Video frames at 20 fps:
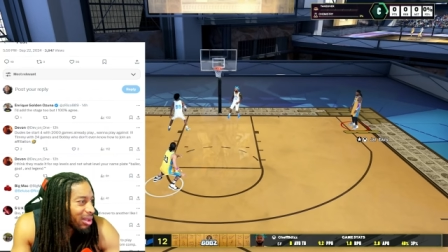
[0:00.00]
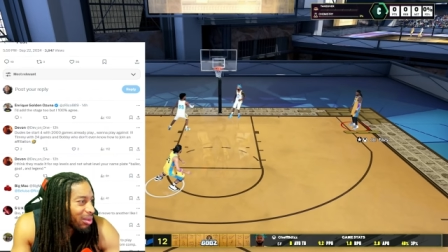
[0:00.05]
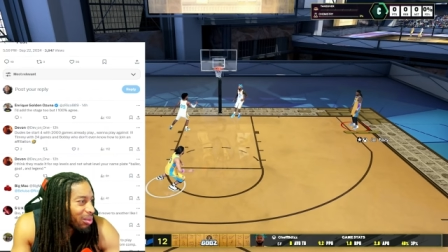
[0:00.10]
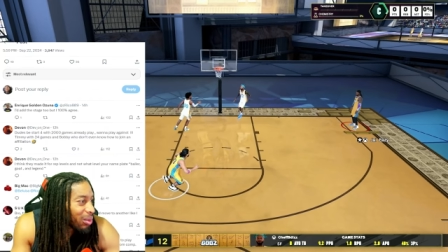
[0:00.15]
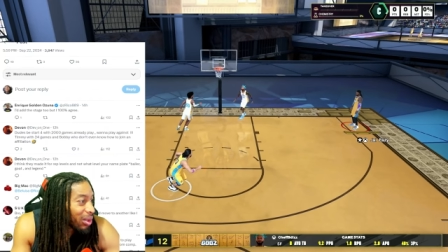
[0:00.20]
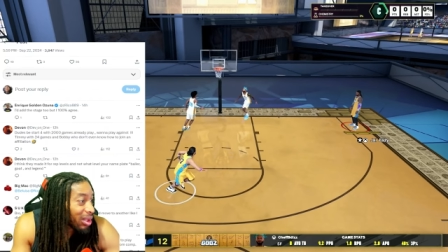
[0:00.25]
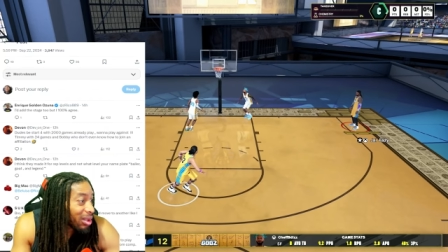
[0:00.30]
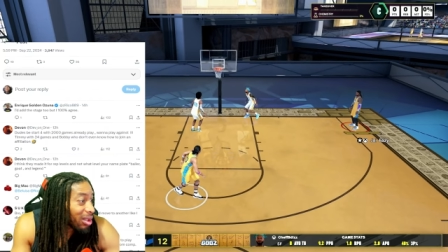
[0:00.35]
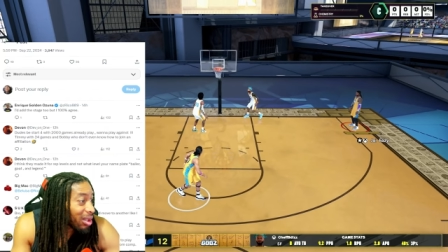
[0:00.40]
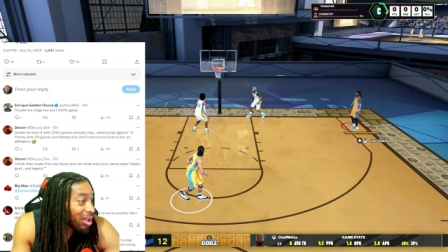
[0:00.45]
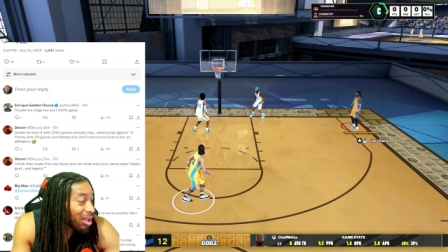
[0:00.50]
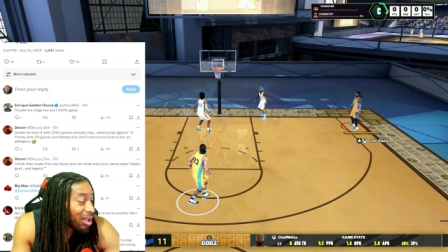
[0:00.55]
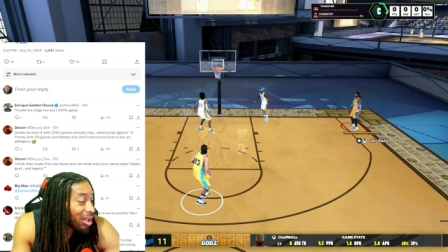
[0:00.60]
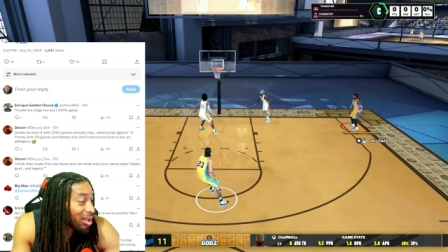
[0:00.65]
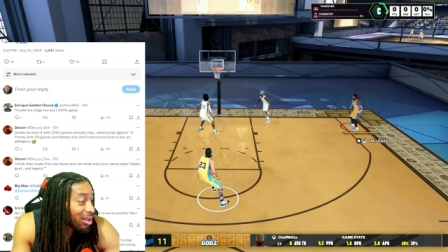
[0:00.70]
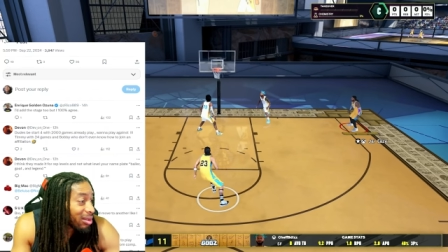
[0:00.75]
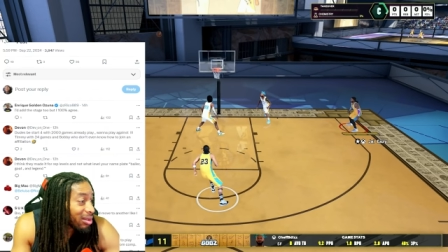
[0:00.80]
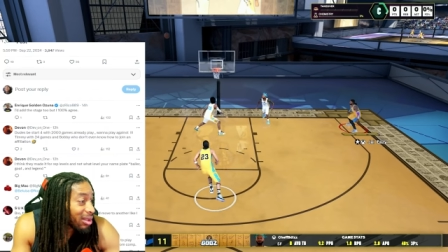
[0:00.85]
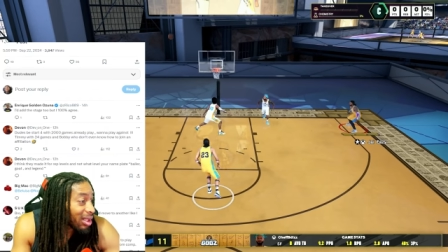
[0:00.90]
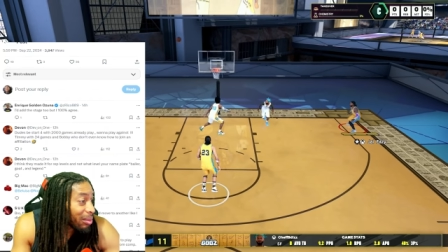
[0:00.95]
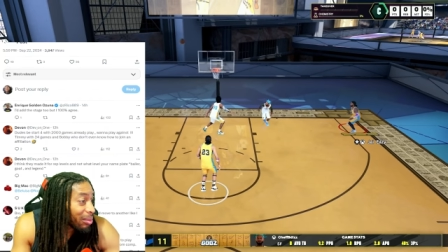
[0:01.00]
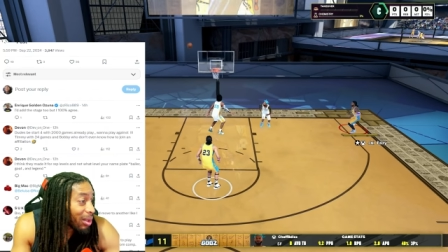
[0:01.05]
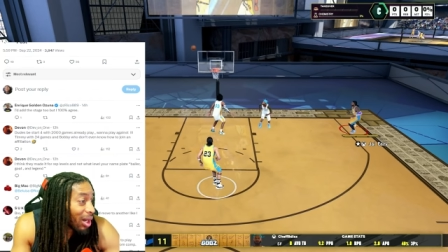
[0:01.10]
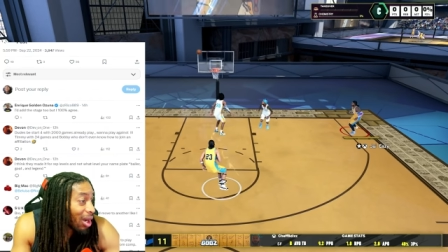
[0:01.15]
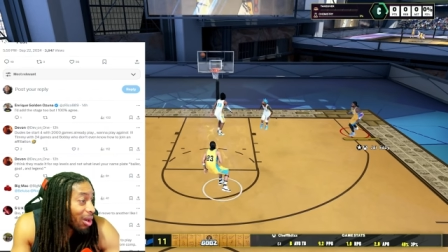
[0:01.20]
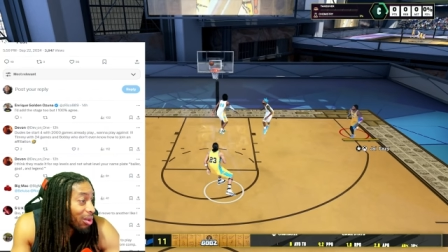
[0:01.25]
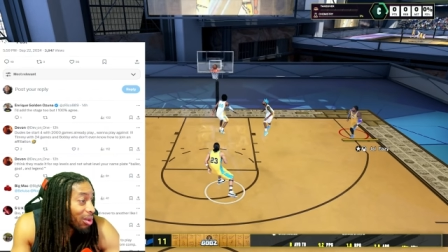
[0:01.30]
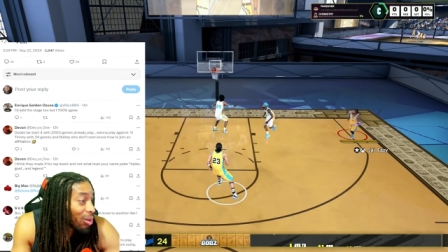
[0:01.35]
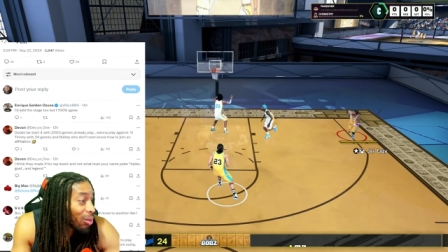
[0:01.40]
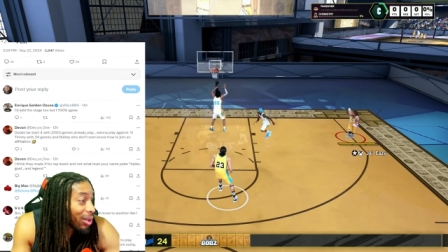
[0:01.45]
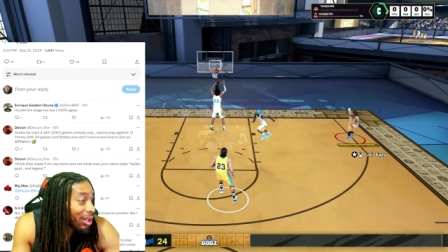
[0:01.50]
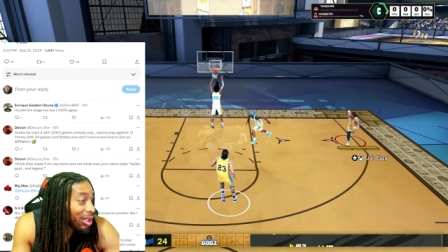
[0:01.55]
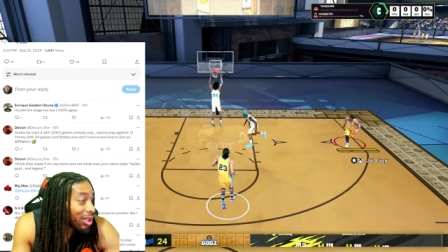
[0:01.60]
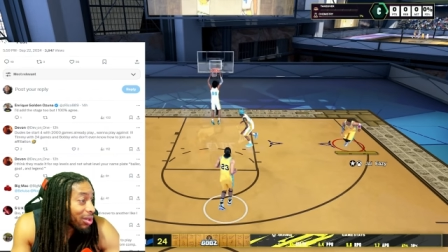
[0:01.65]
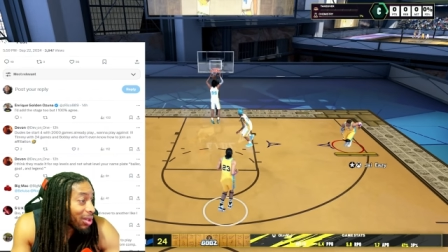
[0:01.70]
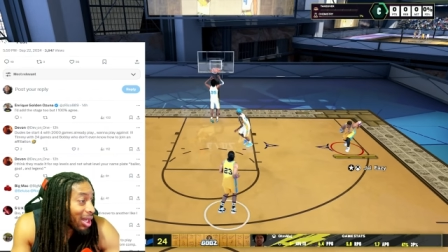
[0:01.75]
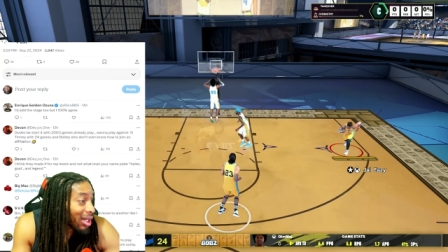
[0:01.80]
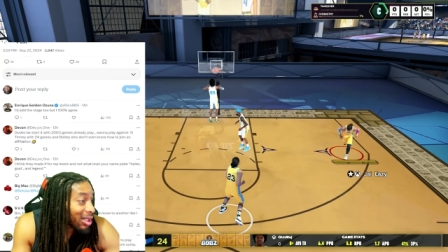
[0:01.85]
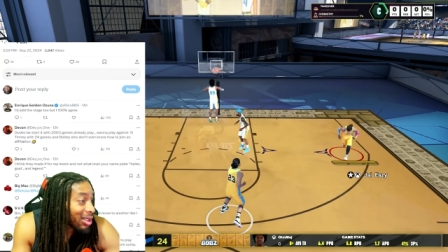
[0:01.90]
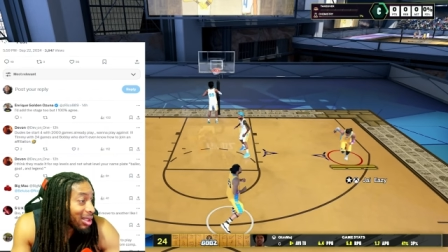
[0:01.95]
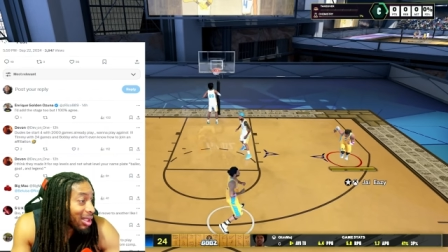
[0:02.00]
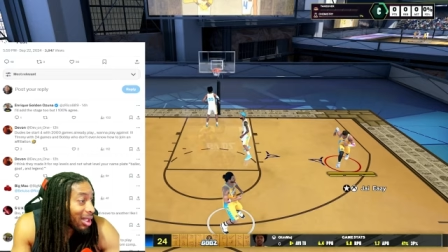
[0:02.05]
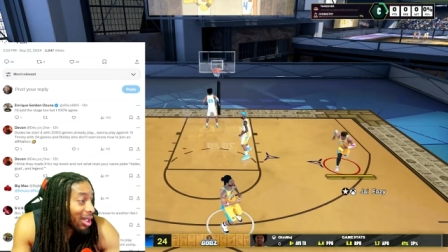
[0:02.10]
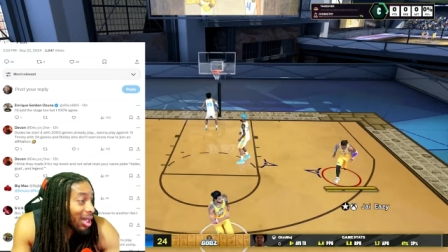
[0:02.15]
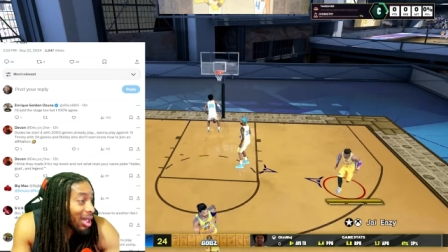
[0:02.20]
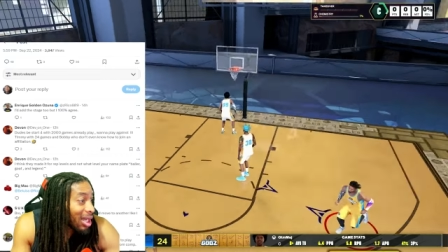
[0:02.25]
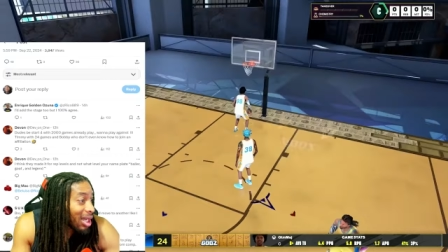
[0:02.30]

with uh, I uh, don't know what he's trying to say.